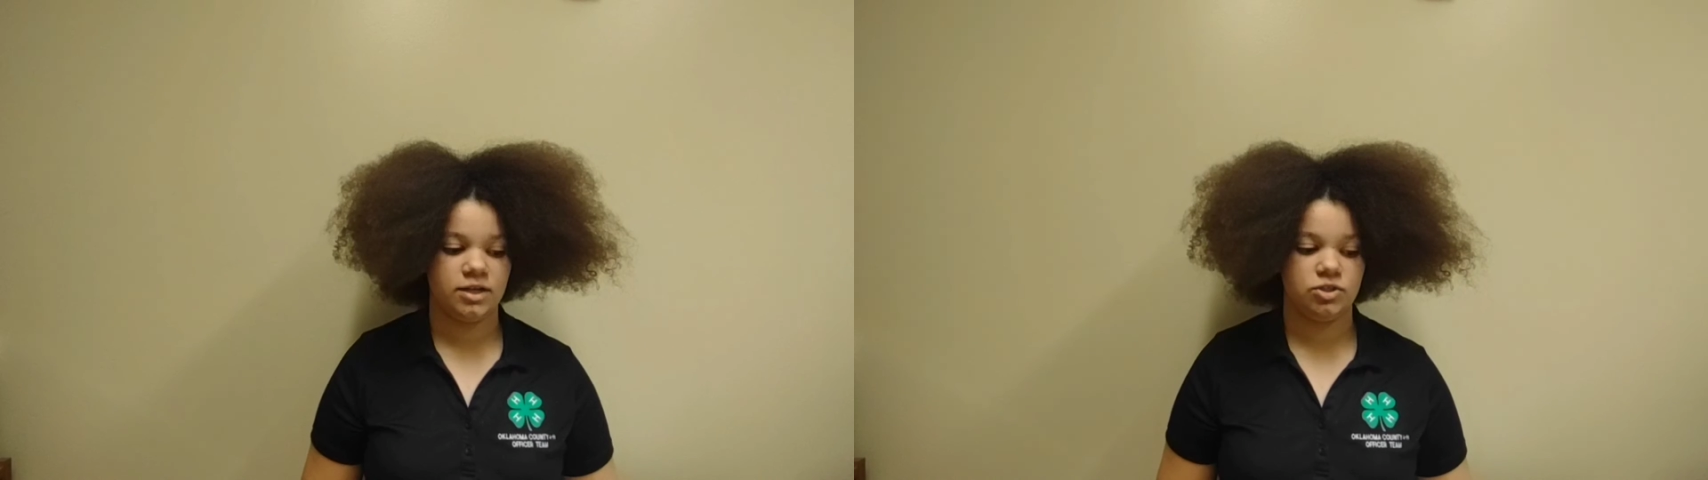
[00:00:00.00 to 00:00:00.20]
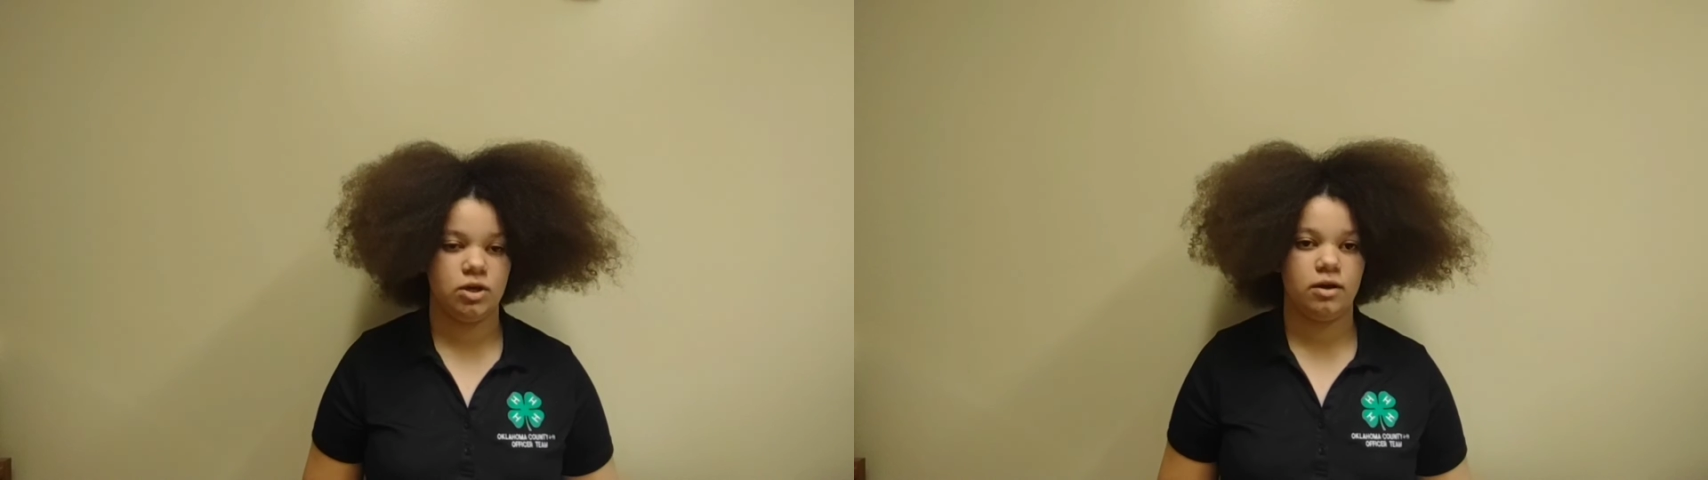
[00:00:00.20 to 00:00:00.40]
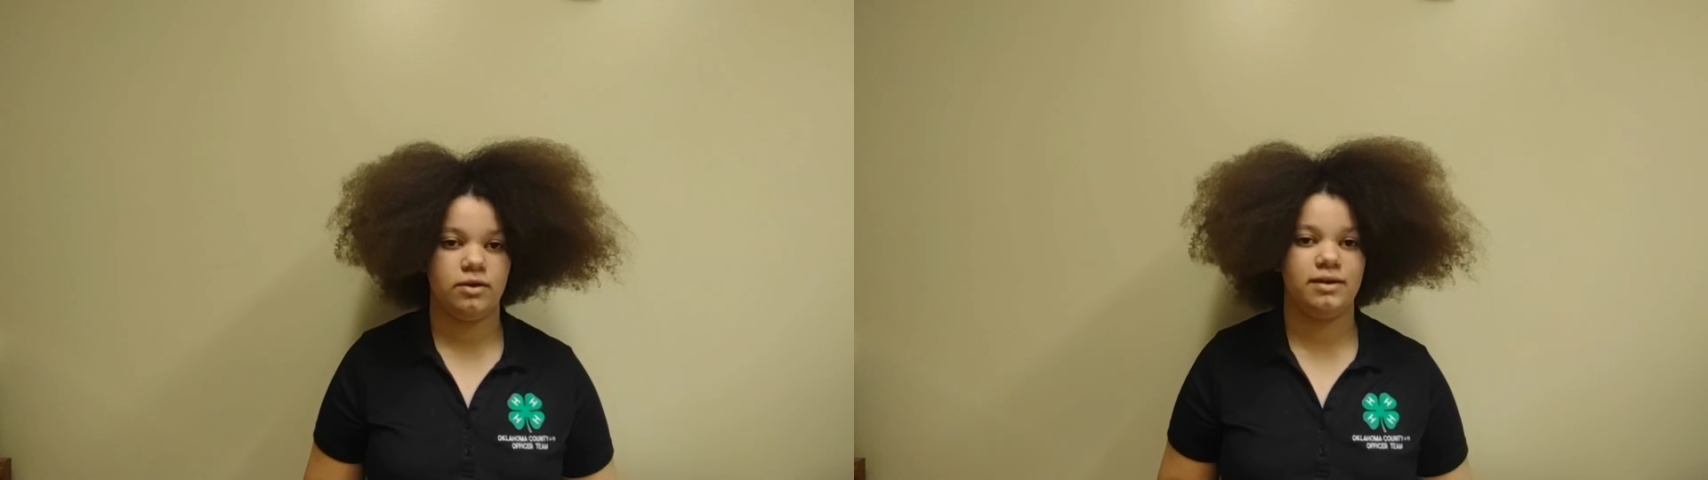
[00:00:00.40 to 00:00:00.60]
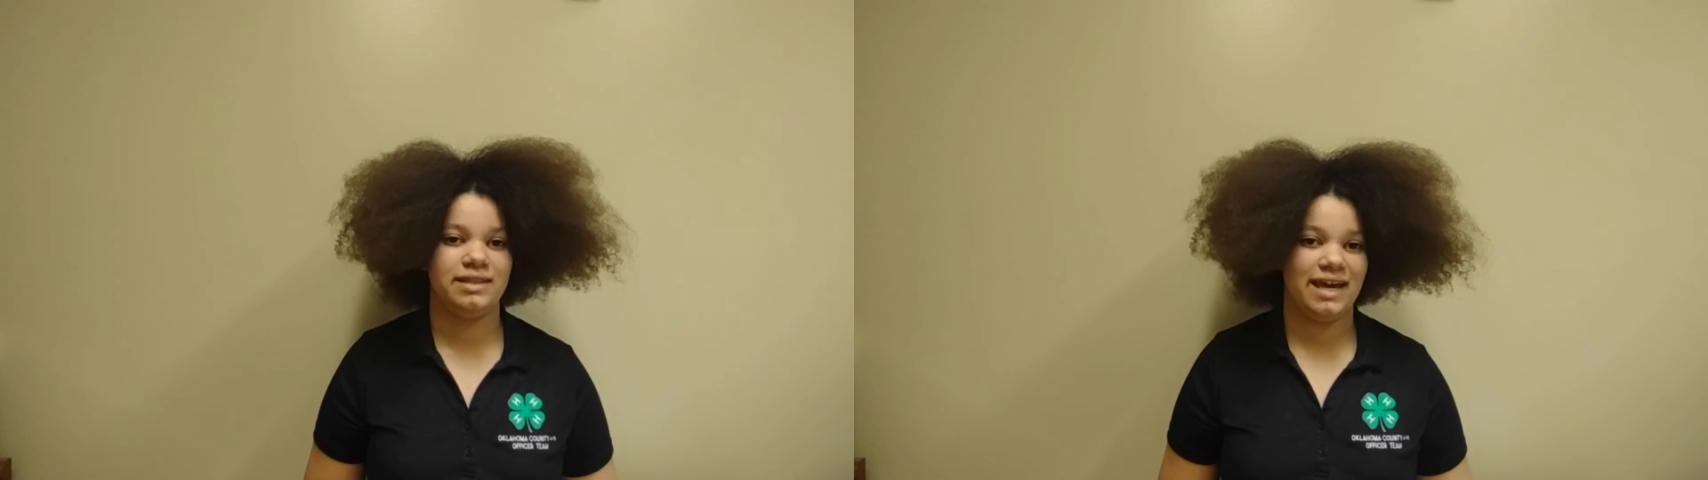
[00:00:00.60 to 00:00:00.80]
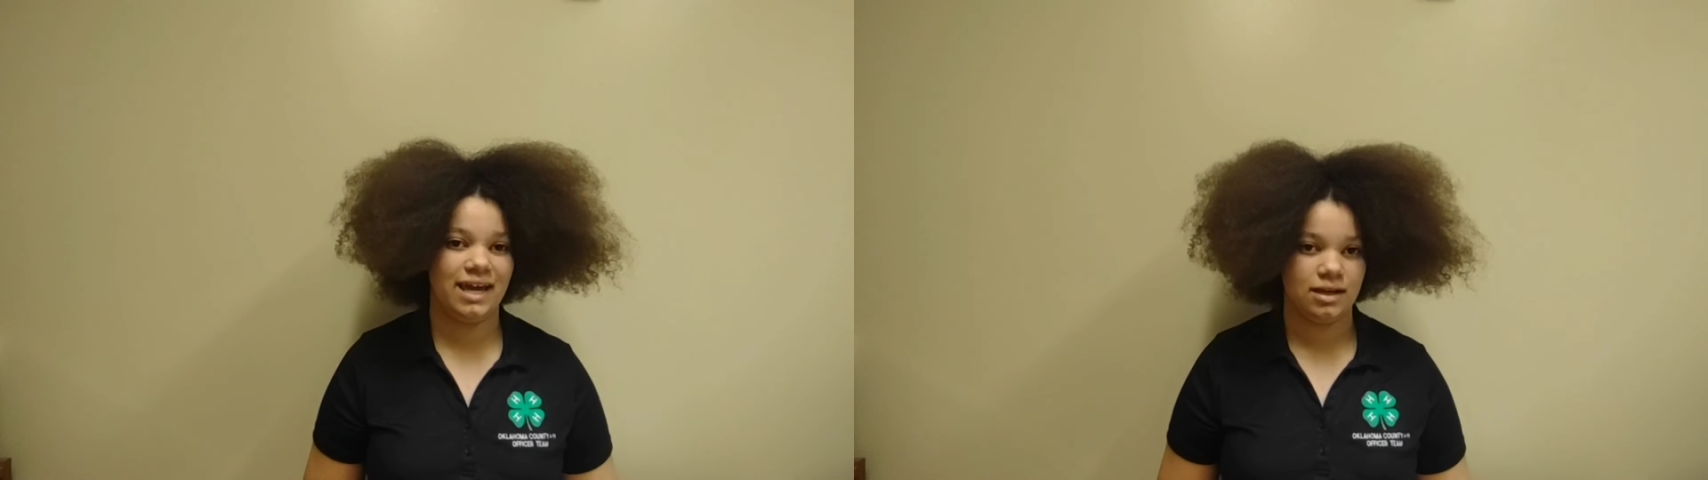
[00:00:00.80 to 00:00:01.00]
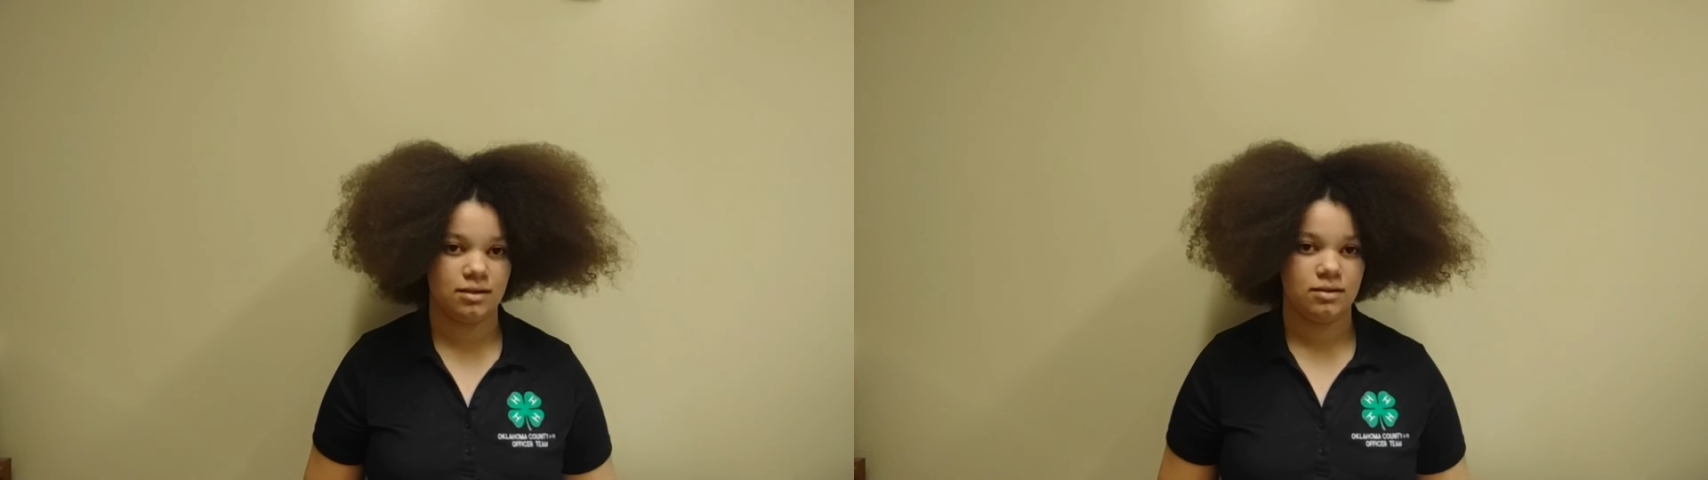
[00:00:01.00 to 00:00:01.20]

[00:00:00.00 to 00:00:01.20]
and shot her in the head.